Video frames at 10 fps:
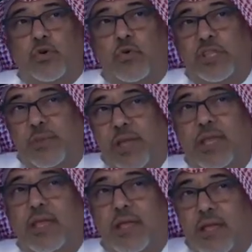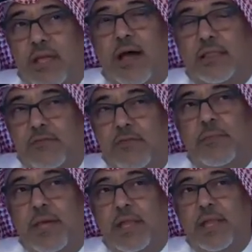So in the beginning, at the very
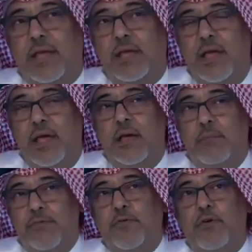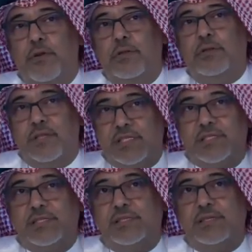beginning, before
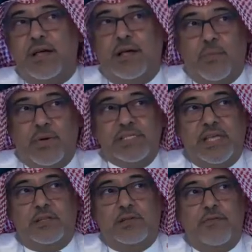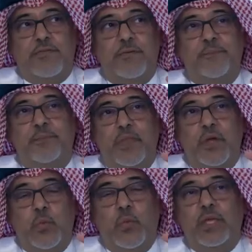this was kicked off,
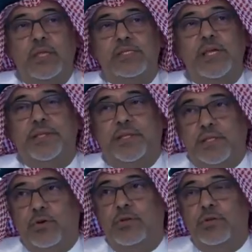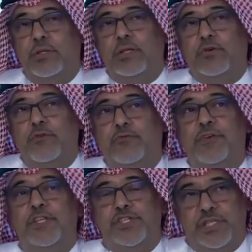we started on the
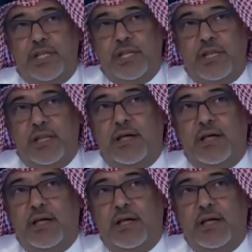conventional